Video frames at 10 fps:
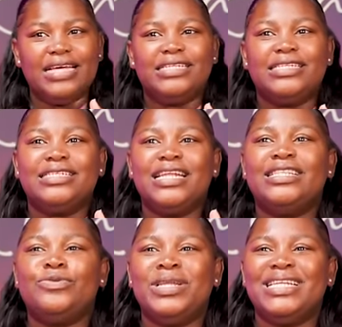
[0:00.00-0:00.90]
She's in a
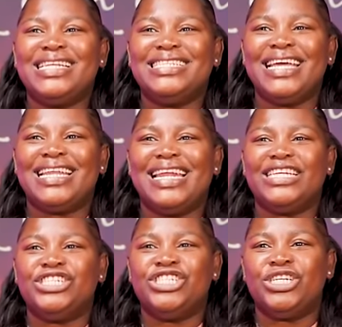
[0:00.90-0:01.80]
23 day
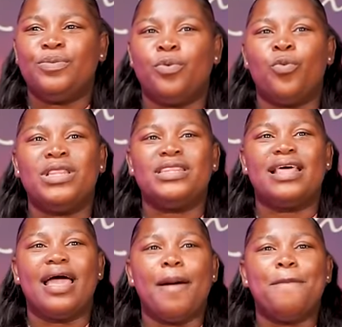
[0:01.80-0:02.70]
relationship with
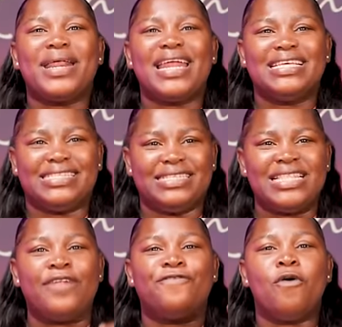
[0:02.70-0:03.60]
Press,
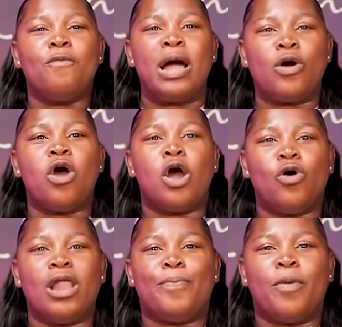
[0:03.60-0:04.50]
that former
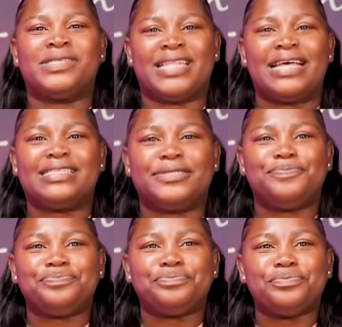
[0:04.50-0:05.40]
Coca-Cola pop stars,
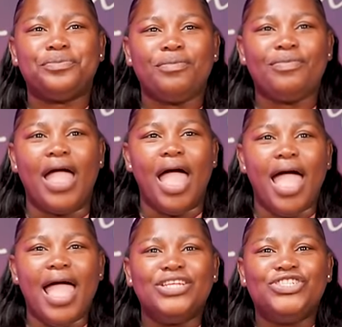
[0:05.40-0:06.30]

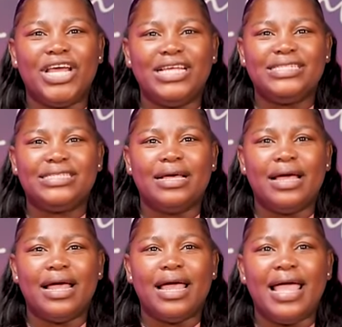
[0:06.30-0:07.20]
James.
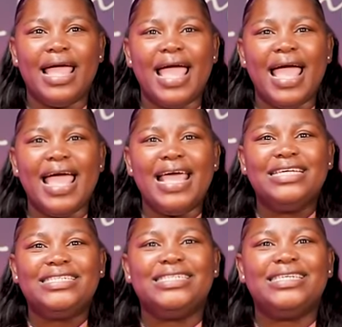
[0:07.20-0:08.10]

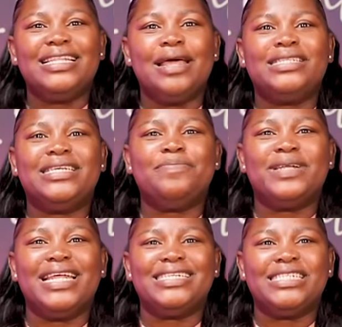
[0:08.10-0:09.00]
She's in a deep
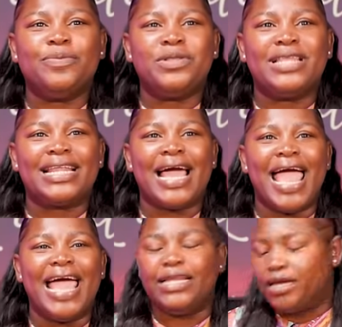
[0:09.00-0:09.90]
relationship with that guy,
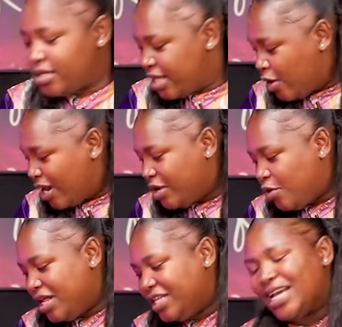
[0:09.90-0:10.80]
and they're already
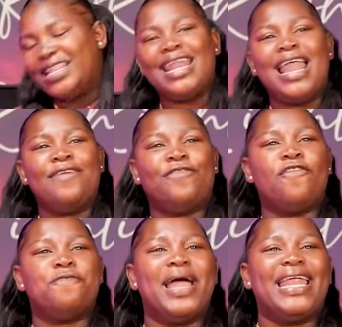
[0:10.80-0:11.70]
calling each other love
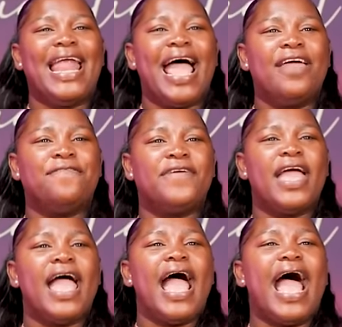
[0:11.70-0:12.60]
of my life.
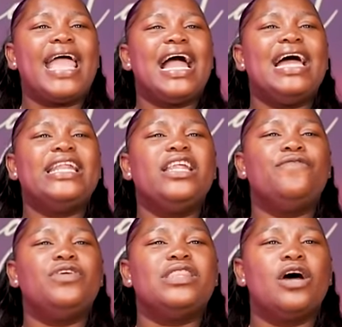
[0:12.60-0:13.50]
I can't
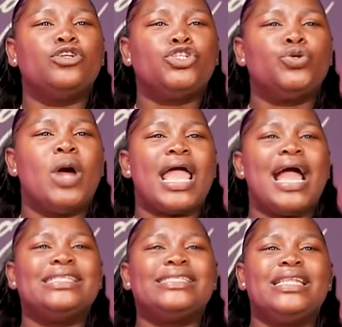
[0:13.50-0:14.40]
live without you. I
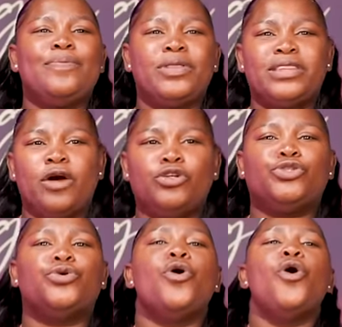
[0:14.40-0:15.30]
can't sleep without
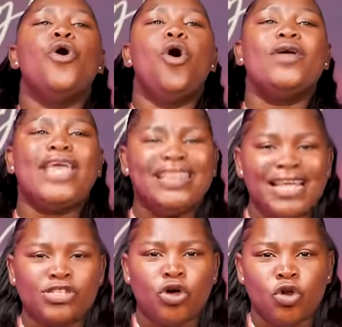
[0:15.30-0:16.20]
you. Okay,
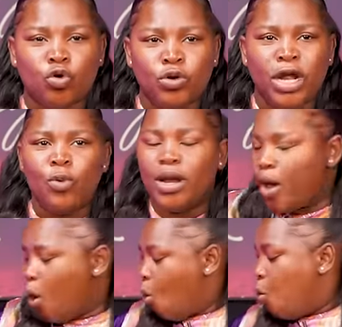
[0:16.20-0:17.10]
that is all good and well.
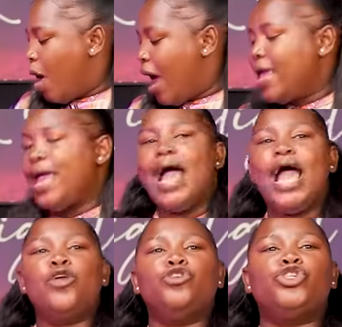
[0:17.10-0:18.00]
Why
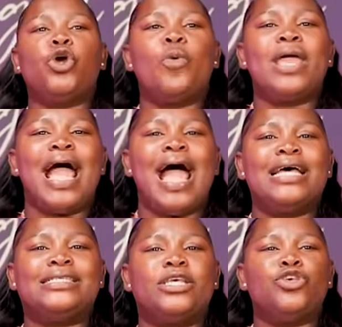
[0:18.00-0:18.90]
are you showing
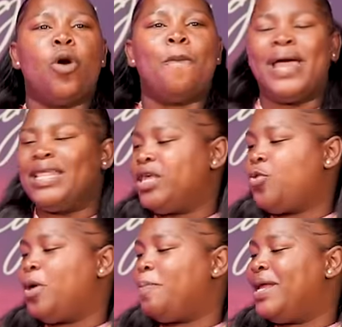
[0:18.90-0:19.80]
us your birth
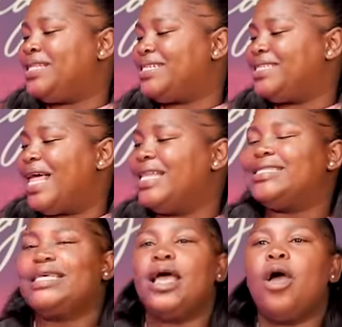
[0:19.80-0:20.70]
equipment
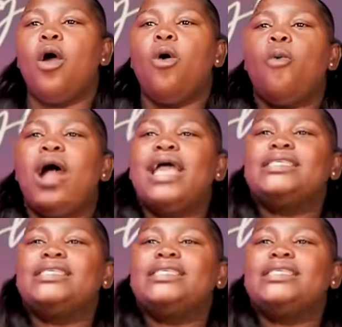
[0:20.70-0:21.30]
results? Why,